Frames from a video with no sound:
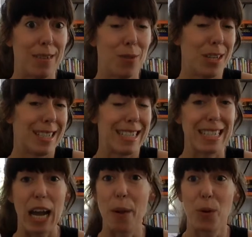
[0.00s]
For
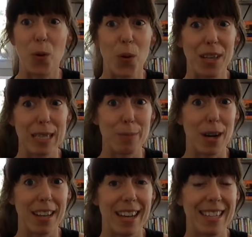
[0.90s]
instance, I'm recording this
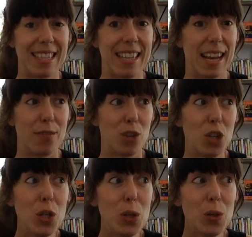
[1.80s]
podcast in the
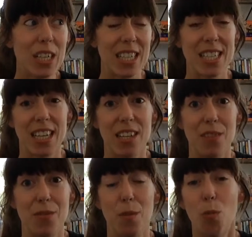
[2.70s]
afternoon instead
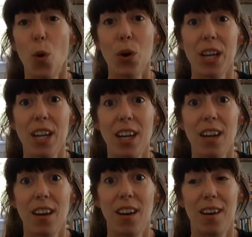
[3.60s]
of the
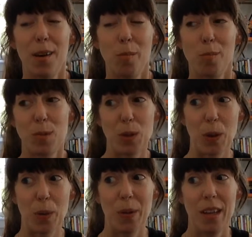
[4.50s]
morning.
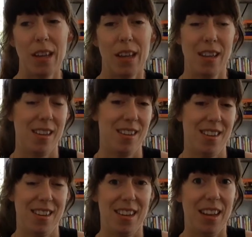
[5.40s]
So
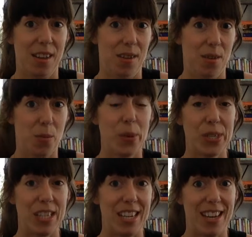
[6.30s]
we'll
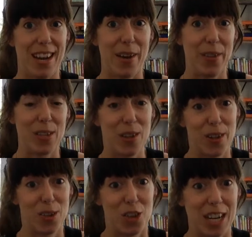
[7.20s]
see how this
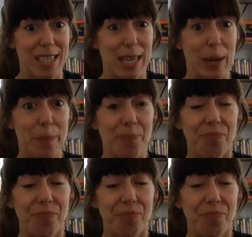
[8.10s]
all shakes out.